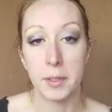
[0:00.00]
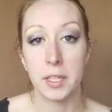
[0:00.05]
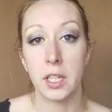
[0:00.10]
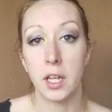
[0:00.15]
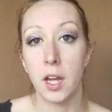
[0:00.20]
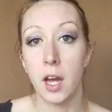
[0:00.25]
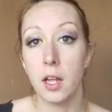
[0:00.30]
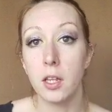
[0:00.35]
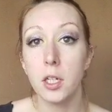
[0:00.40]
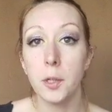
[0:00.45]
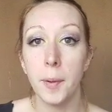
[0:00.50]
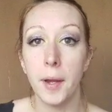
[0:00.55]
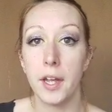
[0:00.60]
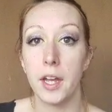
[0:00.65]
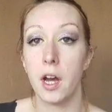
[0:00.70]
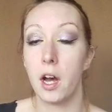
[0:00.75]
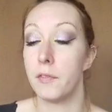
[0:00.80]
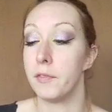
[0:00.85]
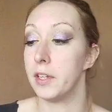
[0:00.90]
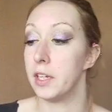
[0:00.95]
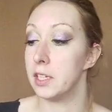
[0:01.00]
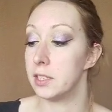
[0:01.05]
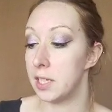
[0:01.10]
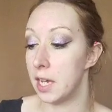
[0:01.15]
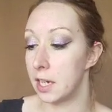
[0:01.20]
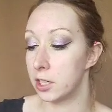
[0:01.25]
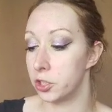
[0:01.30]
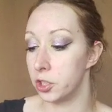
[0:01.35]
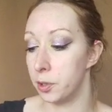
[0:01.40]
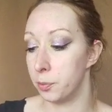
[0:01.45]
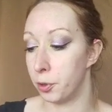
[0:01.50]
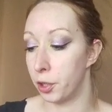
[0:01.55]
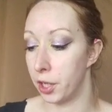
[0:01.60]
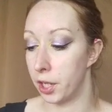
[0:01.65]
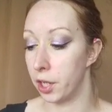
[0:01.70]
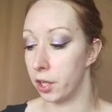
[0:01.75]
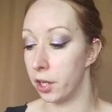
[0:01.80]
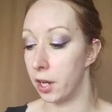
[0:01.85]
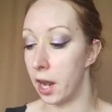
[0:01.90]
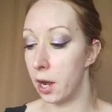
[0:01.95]
But the color payoff is actually
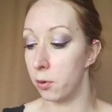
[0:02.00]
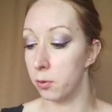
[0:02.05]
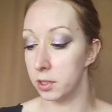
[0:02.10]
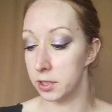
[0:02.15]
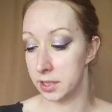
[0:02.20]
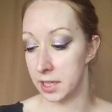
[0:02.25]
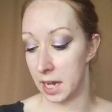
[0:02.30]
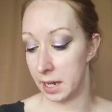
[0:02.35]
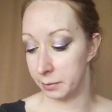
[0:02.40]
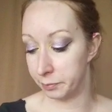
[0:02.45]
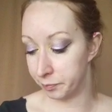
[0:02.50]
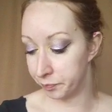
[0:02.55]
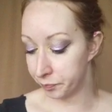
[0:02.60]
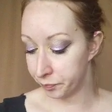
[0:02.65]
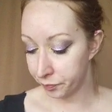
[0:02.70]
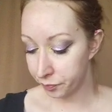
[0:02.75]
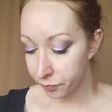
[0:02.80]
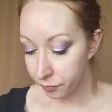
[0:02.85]
pretty good, I will say.